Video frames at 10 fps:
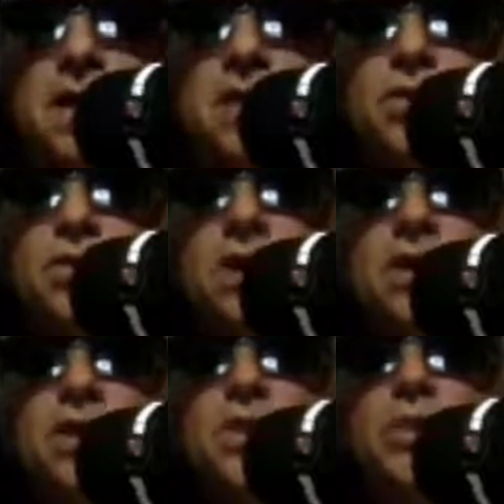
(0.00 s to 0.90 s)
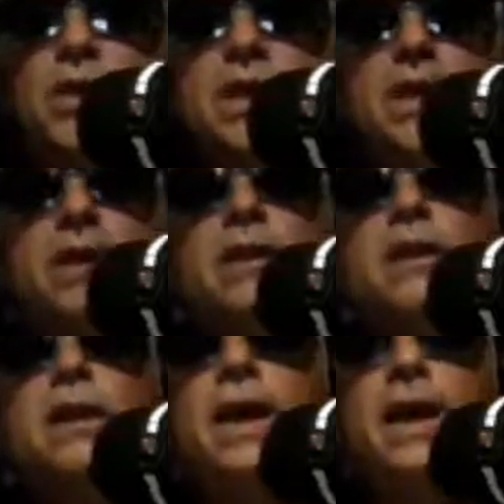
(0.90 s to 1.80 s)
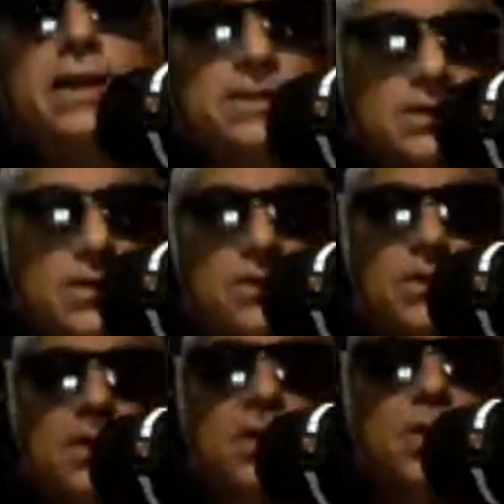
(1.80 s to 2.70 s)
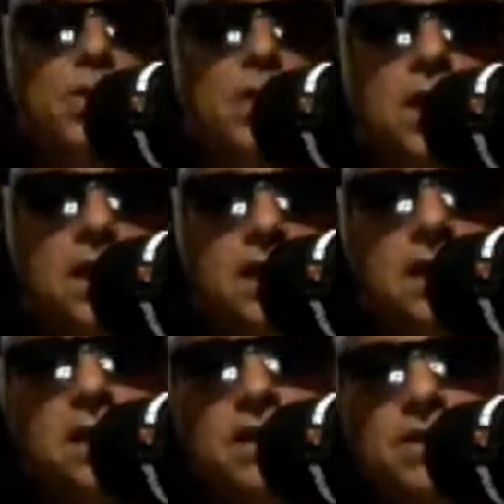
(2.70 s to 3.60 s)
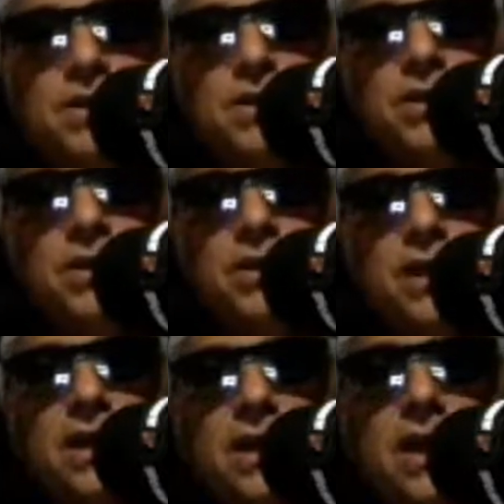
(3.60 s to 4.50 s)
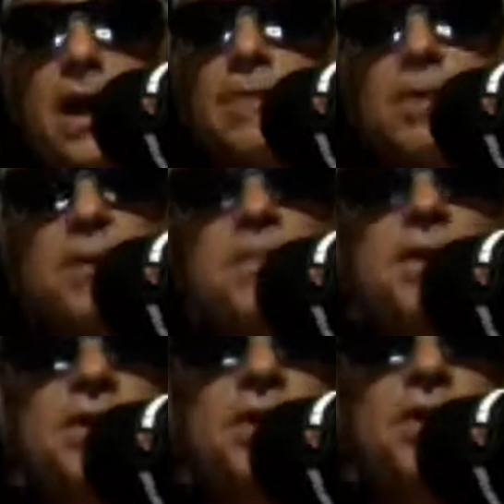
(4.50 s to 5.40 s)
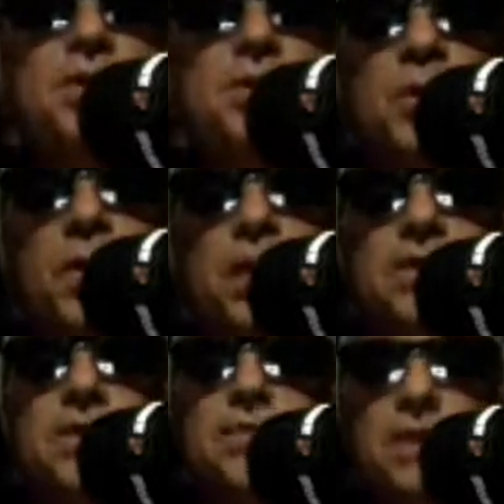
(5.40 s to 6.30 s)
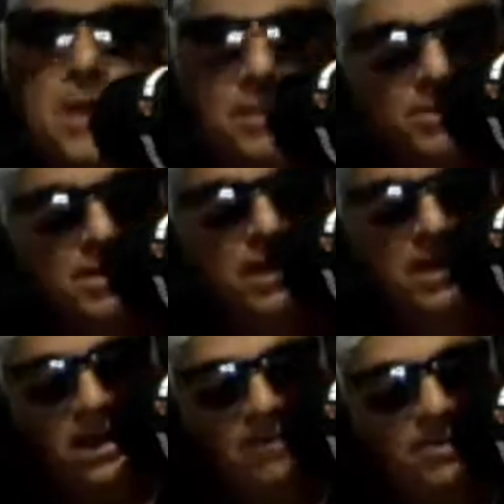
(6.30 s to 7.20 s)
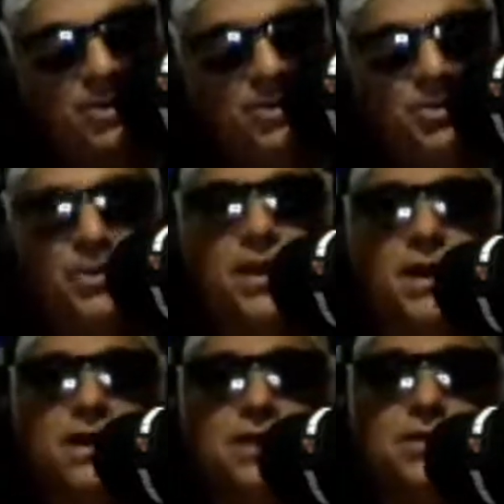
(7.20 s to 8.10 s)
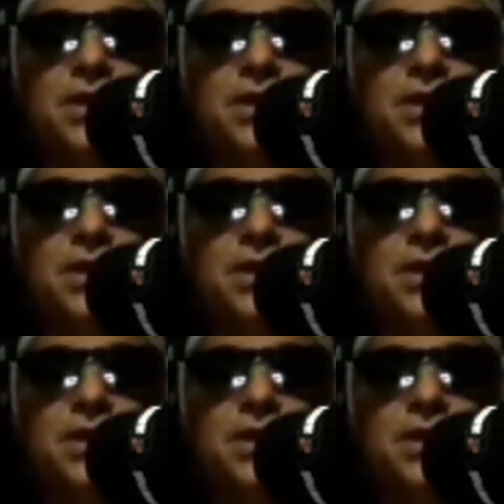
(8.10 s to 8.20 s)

That's right, shred it. And so uh, we like to get in the studio late at night. I'm going to be sharing some great stuff that I'm that I'm doing with you guys.